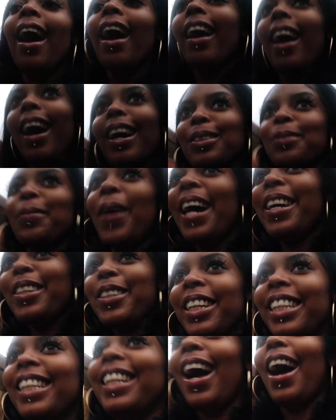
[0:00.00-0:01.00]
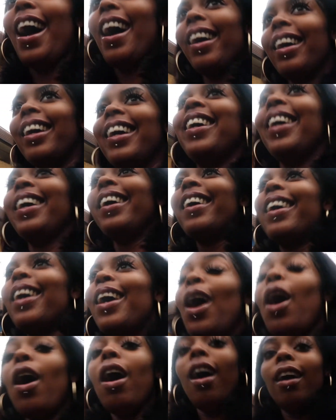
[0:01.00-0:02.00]
Guys, I'm actually back.
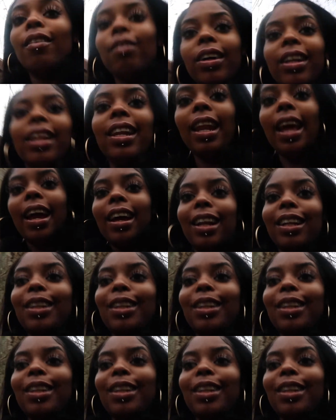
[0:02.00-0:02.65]
I'm running late, and